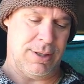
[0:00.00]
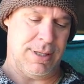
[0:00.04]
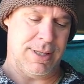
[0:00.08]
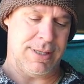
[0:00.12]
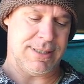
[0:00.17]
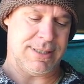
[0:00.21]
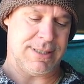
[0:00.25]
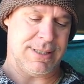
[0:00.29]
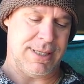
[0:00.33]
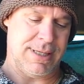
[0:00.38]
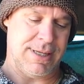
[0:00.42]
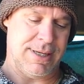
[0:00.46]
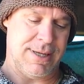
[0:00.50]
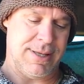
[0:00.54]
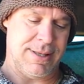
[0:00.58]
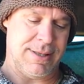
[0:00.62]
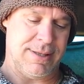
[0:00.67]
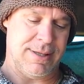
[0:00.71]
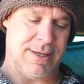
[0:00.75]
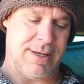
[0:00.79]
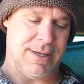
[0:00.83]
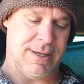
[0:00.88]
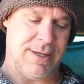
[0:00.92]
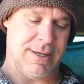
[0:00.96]
let's
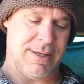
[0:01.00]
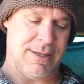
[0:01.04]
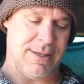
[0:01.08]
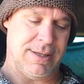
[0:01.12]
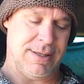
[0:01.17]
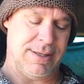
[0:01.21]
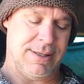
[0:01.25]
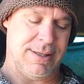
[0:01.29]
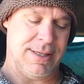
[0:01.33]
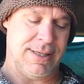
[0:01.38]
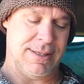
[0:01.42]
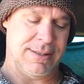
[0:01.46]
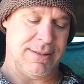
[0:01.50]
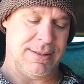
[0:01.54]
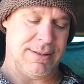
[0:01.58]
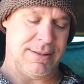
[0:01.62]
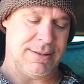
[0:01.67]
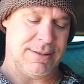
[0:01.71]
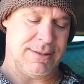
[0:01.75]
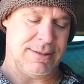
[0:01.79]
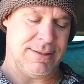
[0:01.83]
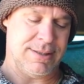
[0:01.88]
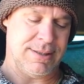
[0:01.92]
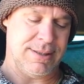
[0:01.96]

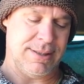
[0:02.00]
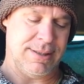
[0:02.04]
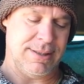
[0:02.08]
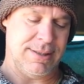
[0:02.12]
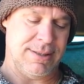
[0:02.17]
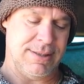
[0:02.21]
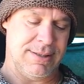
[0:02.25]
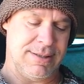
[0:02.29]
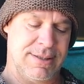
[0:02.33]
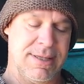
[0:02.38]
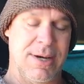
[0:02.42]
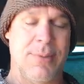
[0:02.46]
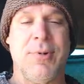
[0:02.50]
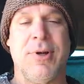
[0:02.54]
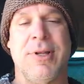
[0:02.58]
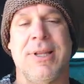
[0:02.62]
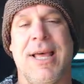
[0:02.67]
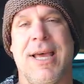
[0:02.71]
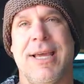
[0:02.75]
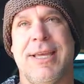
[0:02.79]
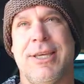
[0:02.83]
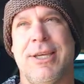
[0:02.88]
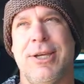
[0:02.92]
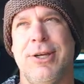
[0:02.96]
see. Someone
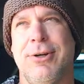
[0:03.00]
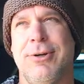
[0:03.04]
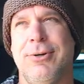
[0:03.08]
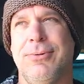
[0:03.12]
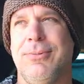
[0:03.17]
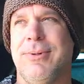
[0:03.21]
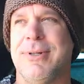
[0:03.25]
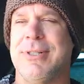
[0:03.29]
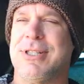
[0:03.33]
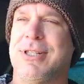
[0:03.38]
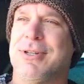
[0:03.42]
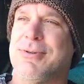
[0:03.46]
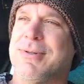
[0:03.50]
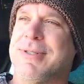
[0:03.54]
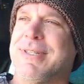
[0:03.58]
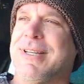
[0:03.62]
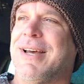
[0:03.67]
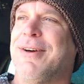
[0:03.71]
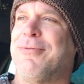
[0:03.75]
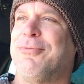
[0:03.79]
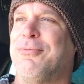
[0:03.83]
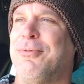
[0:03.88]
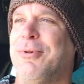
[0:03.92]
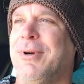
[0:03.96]
Like You, which was
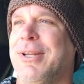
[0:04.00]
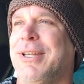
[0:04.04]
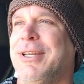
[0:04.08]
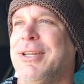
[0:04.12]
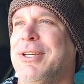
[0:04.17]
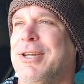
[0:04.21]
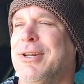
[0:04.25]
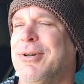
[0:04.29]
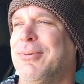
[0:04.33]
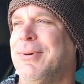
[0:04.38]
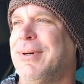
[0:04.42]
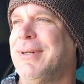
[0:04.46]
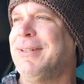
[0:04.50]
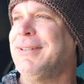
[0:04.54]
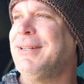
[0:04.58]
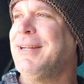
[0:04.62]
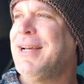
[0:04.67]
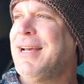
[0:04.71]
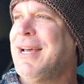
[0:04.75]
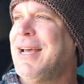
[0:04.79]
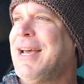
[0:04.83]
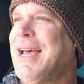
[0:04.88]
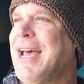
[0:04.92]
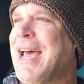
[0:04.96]
that really cute one.
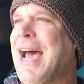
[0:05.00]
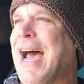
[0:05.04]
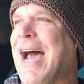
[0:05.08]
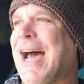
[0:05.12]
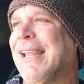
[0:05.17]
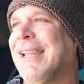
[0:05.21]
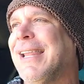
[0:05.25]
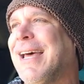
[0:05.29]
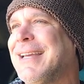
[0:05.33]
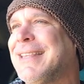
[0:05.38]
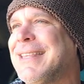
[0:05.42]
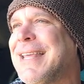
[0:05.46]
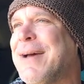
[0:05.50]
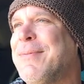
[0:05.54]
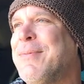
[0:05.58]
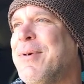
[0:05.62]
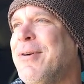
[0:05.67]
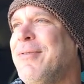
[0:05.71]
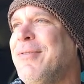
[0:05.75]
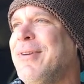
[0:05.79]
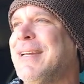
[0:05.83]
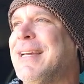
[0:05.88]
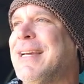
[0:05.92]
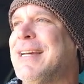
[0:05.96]
I like that
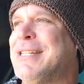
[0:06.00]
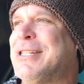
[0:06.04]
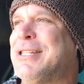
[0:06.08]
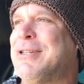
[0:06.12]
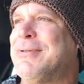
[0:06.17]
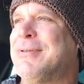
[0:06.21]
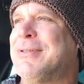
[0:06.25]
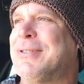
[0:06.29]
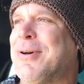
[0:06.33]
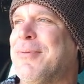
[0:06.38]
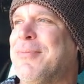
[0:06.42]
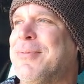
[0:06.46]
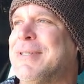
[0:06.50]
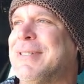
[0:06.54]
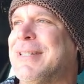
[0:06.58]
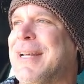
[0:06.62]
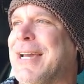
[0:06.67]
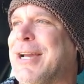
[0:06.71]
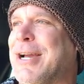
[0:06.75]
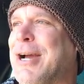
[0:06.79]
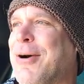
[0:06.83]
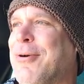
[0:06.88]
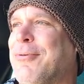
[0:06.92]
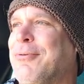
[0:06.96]
movie because she was almost
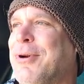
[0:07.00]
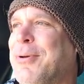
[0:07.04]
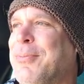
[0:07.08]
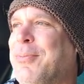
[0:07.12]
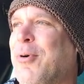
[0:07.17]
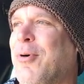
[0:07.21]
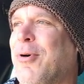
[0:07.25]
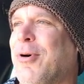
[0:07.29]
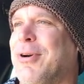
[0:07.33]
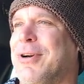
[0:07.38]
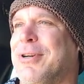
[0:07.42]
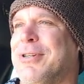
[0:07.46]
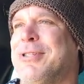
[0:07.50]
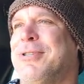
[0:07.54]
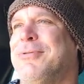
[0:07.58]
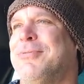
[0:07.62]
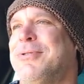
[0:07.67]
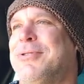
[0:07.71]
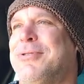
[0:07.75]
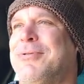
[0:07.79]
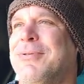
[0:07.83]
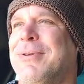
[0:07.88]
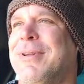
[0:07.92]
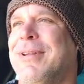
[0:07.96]
like a reporter. She
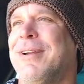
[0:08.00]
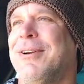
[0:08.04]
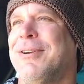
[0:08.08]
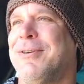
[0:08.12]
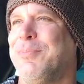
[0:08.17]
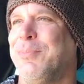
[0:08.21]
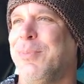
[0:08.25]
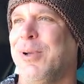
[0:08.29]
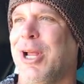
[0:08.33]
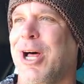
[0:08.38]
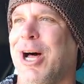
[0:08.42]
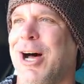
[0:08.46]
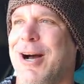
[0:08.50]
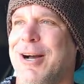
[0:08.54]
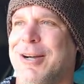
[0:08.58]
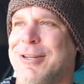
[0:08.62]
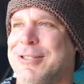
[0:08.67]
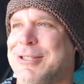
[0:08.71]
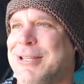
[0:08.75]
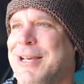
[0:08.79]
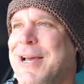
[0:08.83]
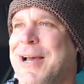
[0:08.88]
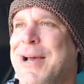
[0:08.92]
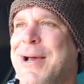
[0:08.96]
was doing little
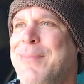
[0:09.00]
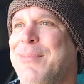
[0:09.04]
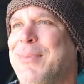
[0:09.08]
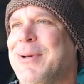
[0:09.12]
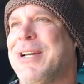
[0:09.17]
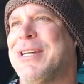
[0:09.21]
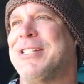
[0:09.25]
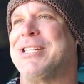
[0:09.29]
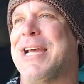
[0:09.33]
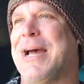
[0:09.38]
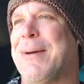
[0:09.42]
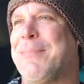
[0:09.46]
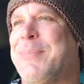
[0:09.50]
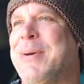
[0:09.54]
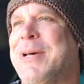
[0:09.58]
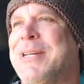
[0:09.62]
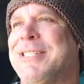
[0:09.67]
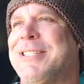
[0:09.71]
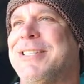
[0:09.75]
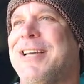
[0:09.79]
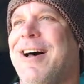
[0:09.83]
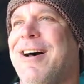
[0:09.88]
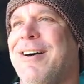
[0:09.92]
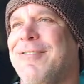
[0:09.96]
blogs because she got
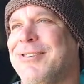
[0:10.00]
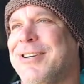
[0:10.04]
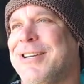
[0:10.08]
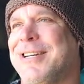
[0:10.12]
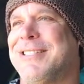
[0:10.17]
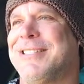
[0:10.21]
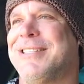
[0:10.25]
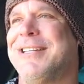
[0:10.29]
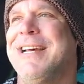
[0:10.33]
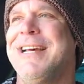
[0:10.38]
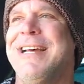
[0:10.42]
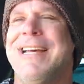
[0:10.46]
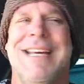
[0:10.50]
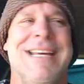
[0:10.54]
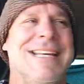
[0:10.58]
pissed off because